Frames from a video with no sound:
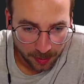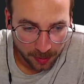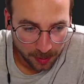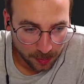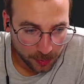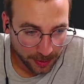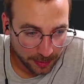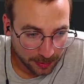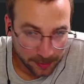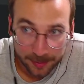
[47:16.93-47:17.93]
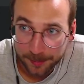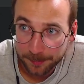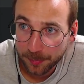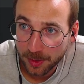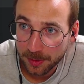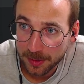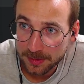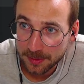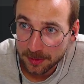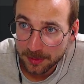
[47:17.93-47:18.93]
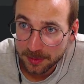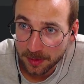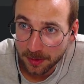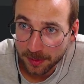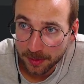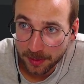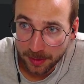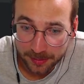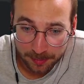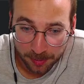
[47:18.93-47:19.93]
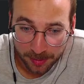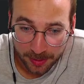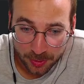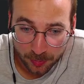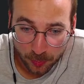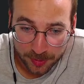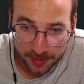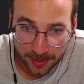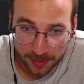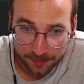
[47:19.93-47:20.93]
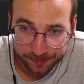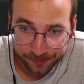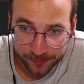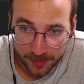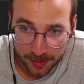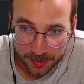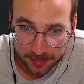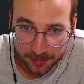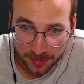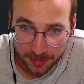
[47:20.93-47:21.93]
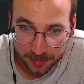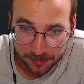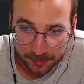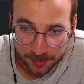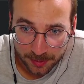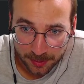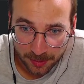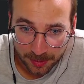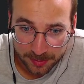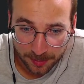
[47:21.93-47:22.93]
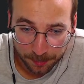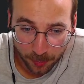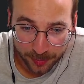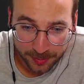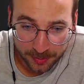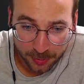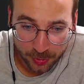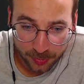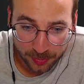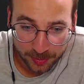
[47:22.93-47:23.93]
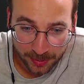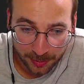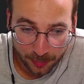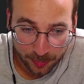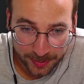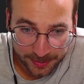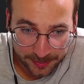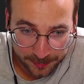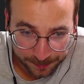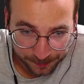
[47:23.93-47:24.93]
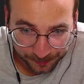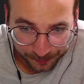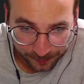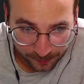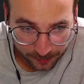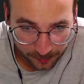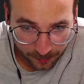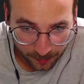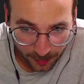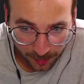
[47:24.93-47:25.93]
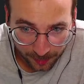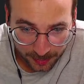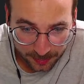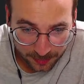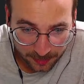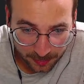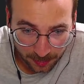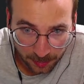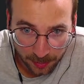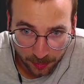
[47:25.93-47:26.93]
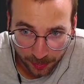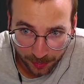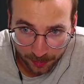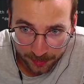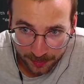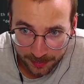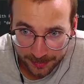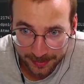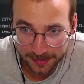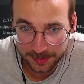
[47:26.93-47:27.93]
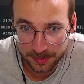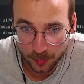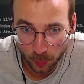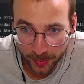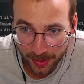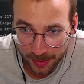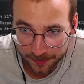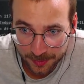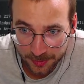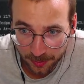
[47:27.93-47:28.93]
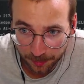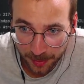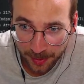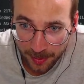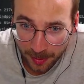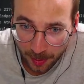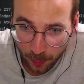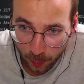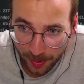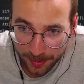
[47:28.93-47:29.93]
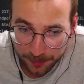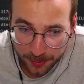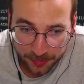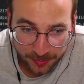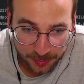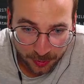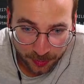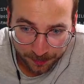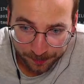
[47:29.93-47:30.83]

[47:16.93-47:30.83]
Okay, let's start that application once again and see. At some point it should increase. That's looking good. Yes, we have some RAM usage,